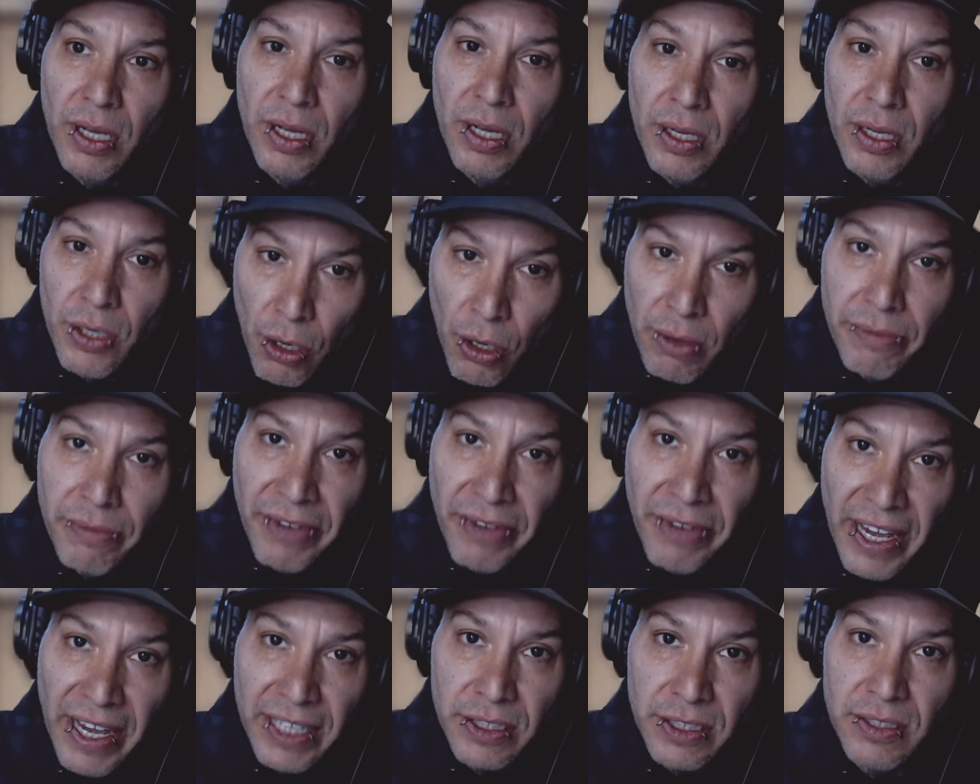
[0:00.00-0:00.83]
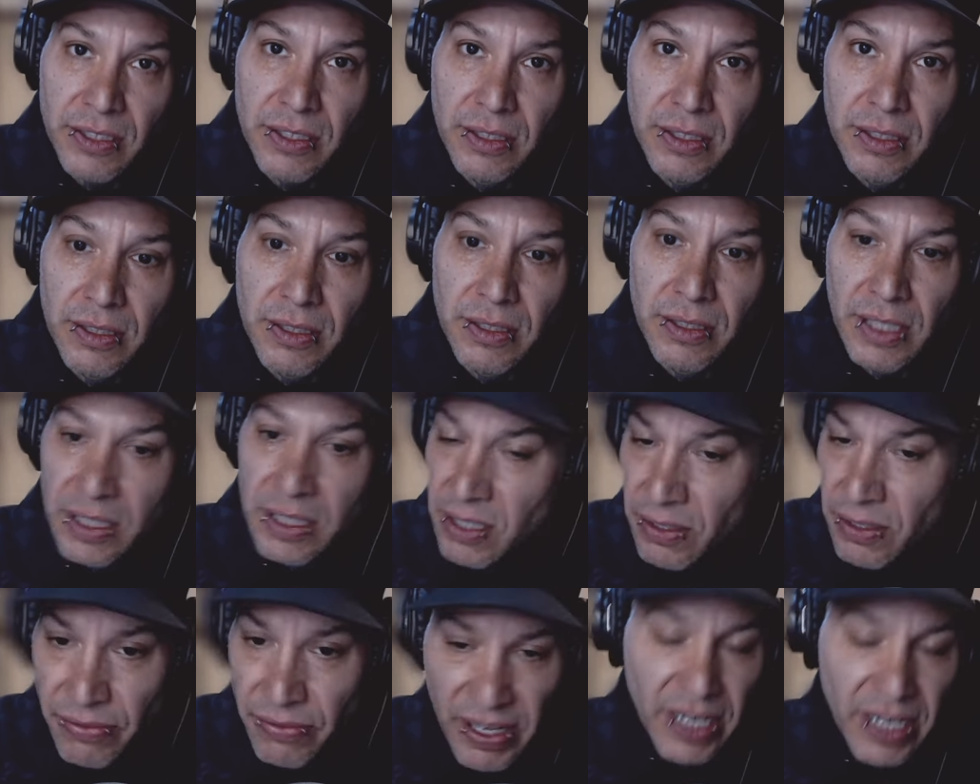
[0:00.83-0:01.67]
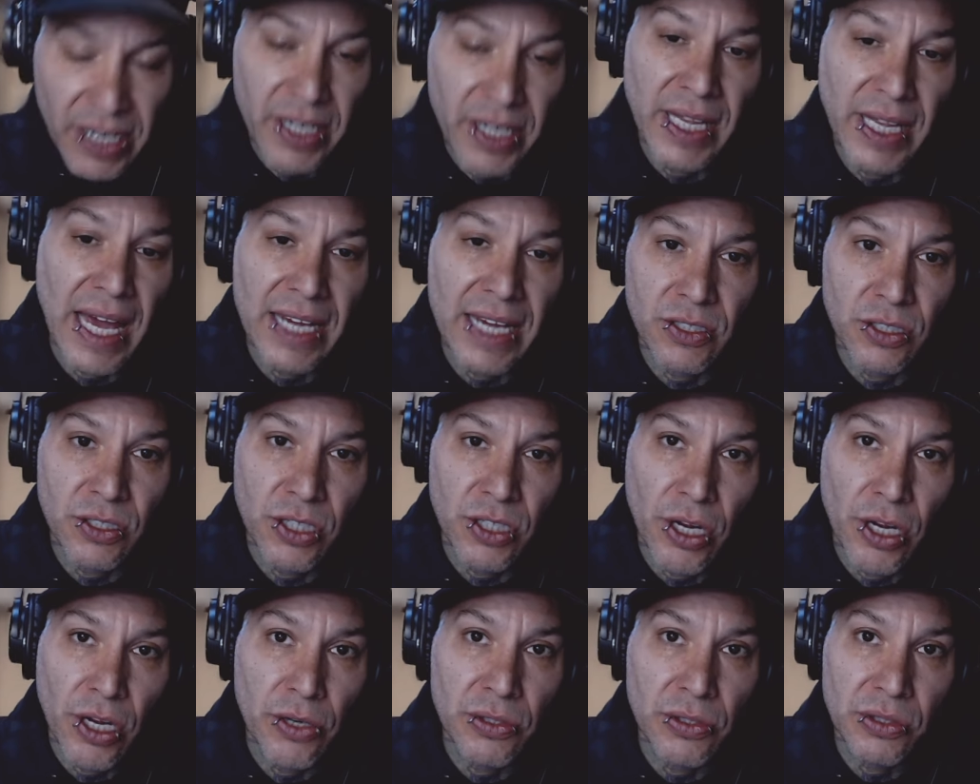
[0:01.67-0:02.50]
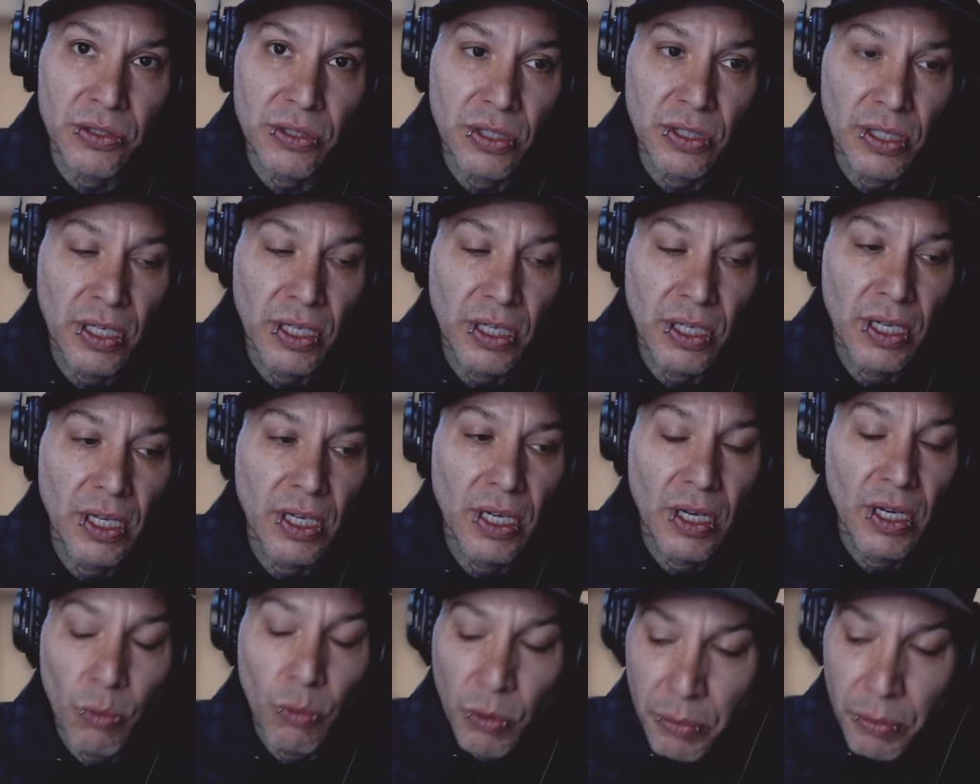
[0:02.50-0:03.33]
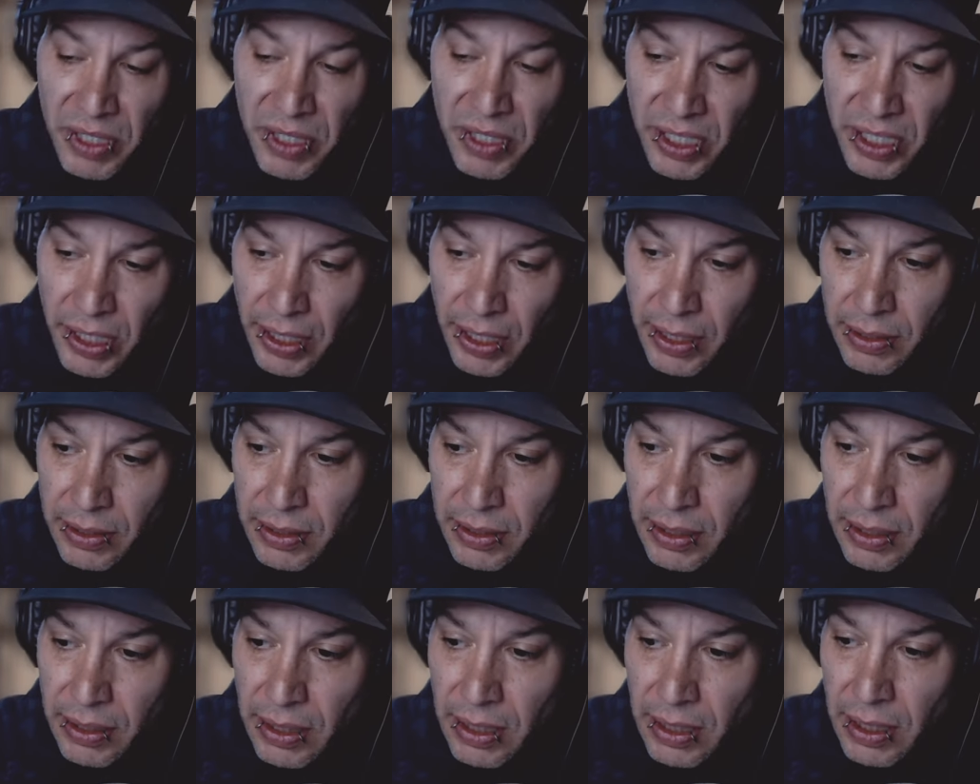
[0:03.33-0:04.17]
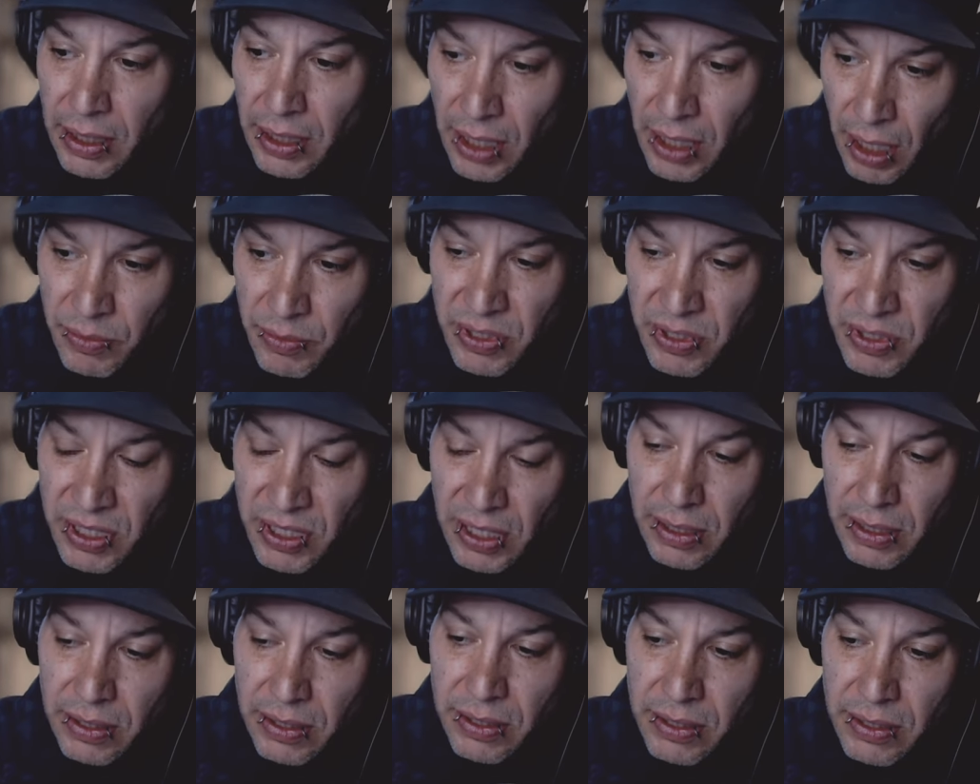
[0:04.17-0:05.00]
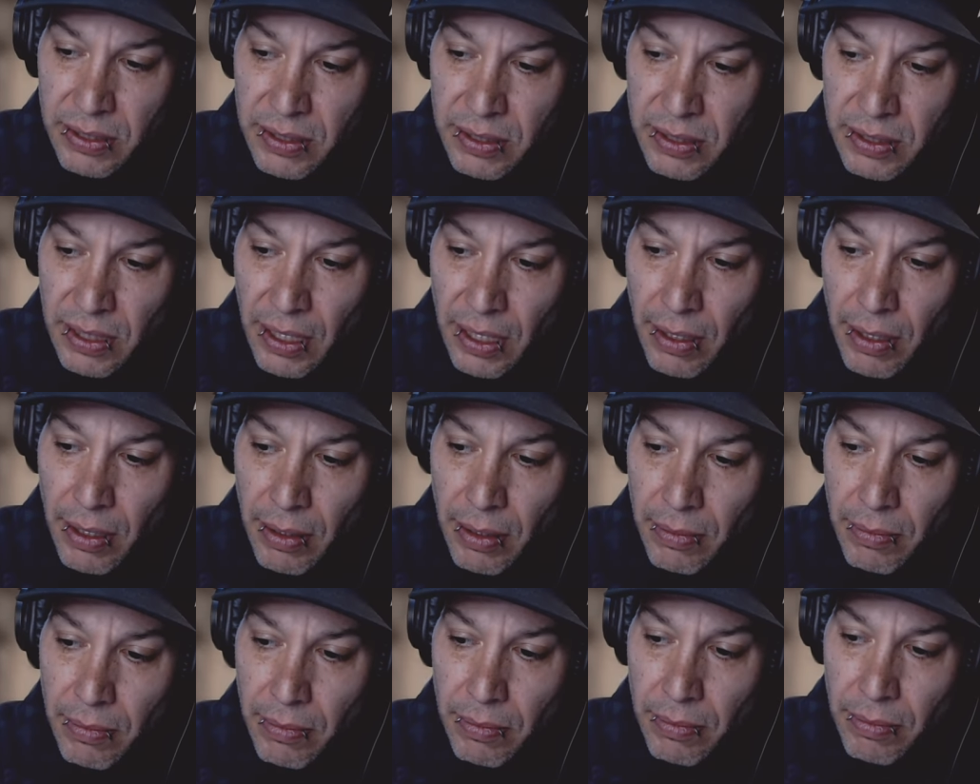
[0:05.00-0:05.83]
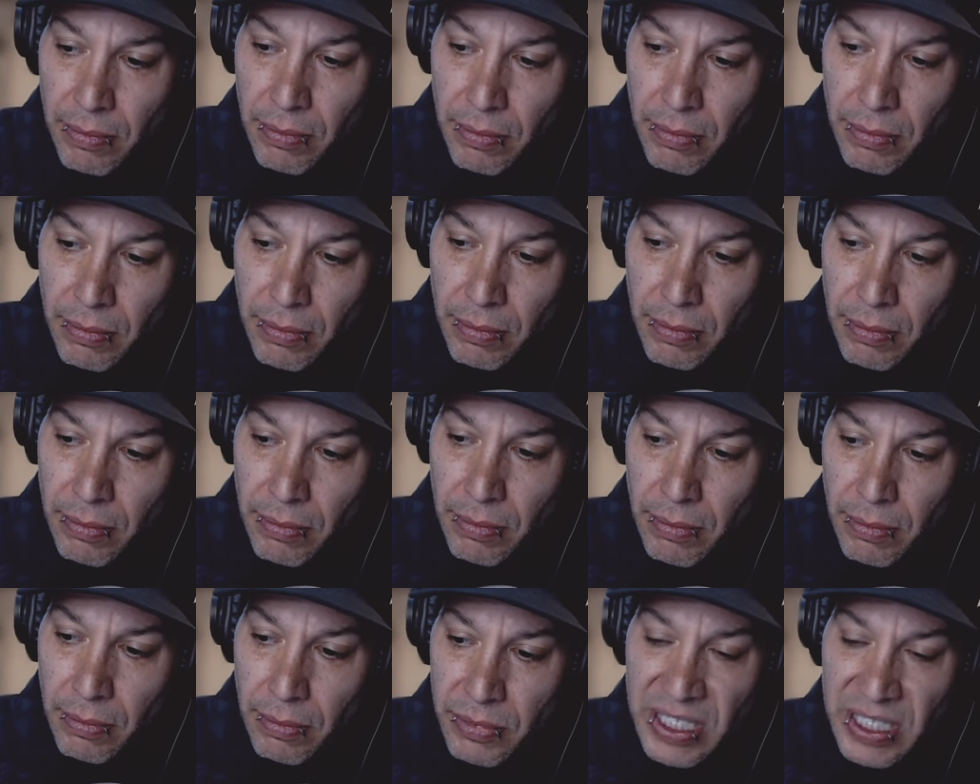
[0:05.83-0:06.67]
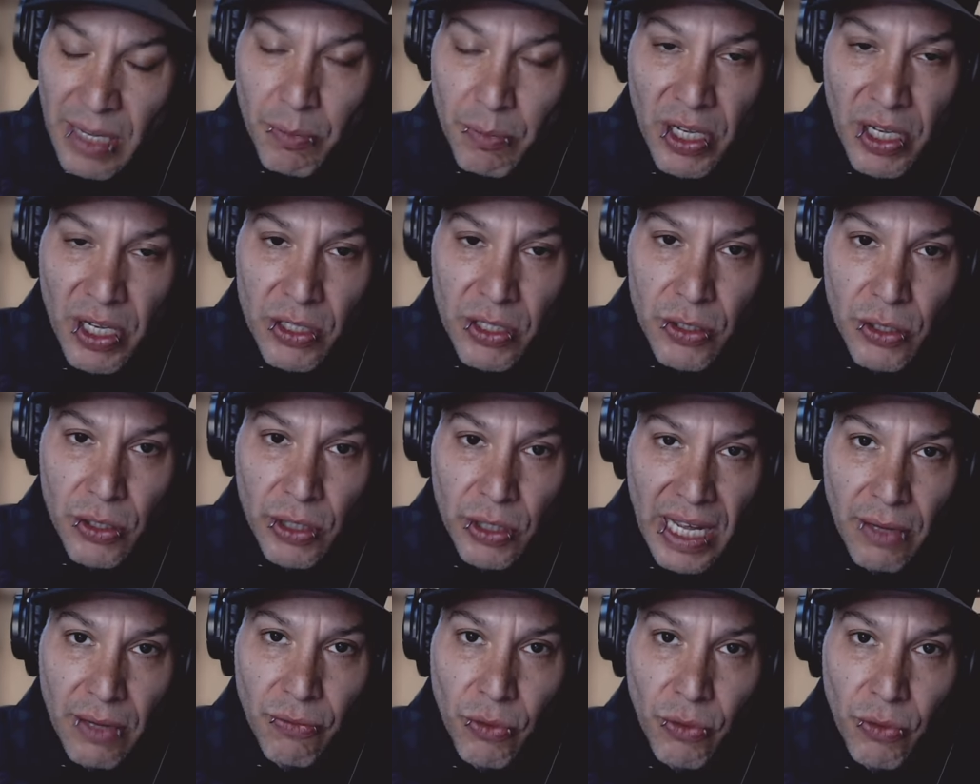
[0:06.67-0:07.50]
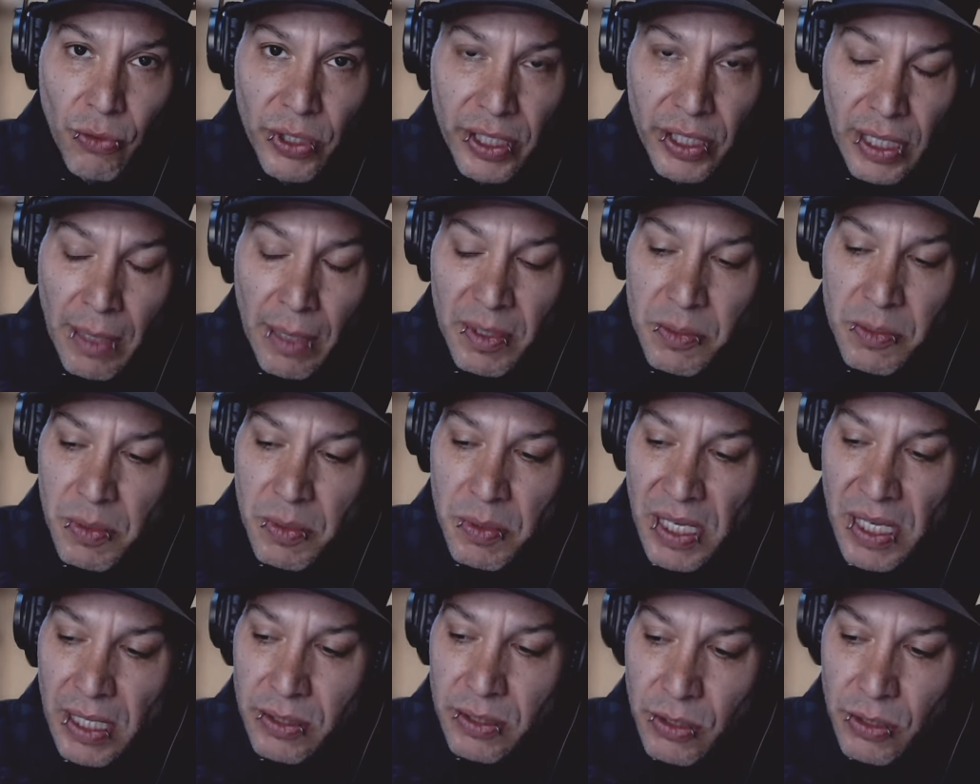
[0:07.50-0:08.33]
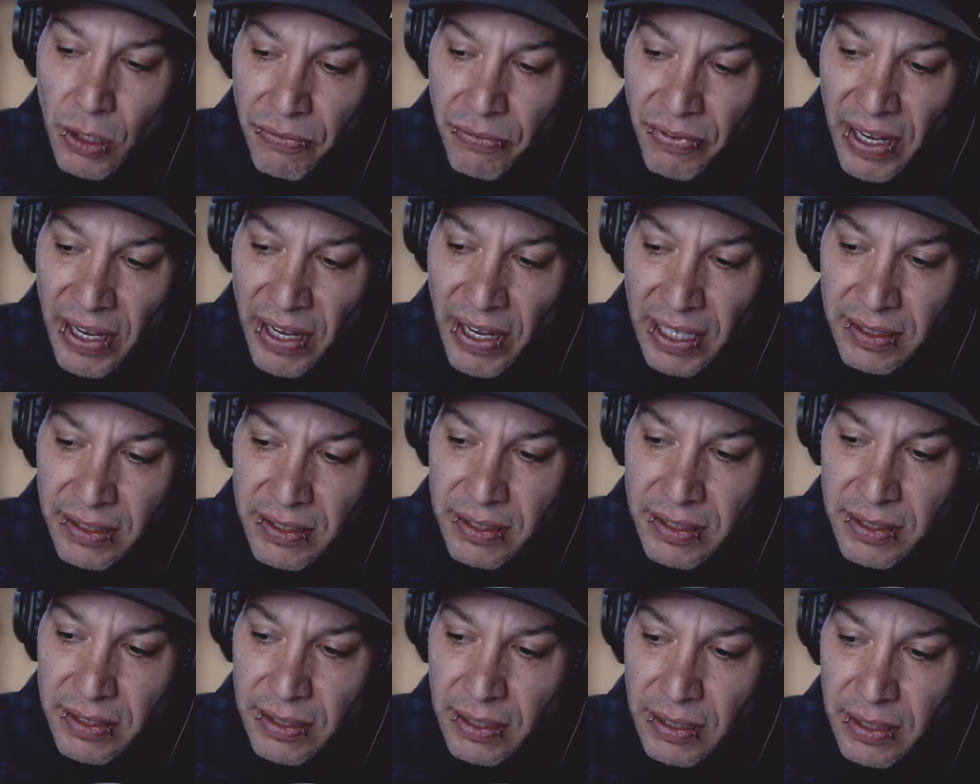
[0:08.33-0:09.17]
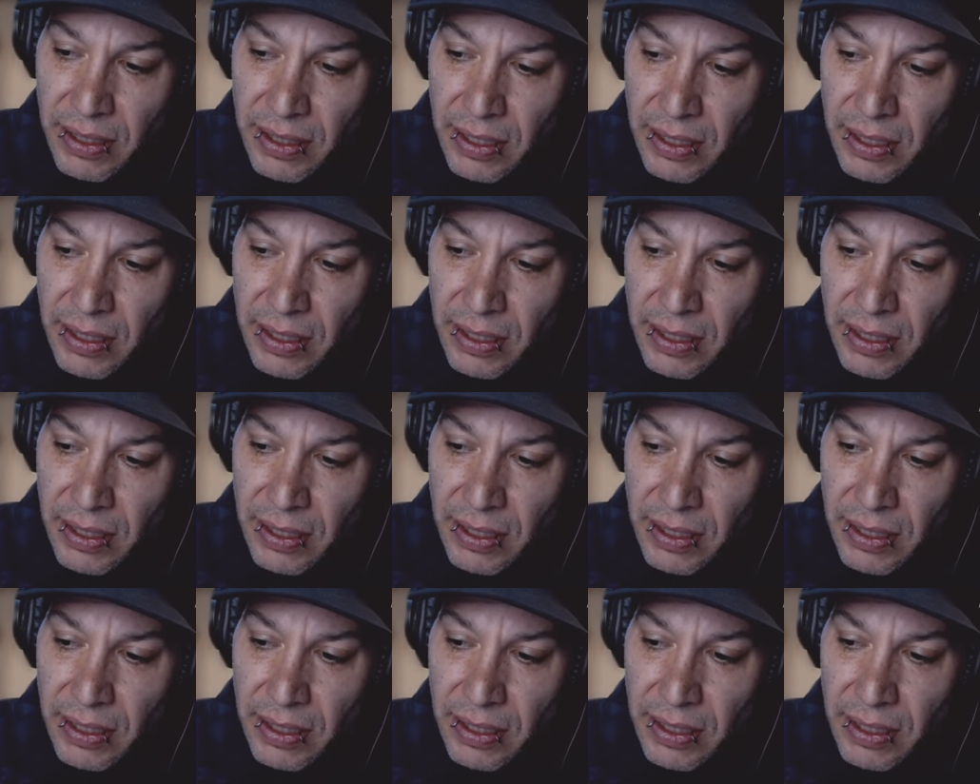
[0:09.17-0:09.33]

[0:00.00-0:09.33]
No Effects. It's their very last shows. We'll be there. Come see us. Um, San Pedro, California. MXPX, No Effects.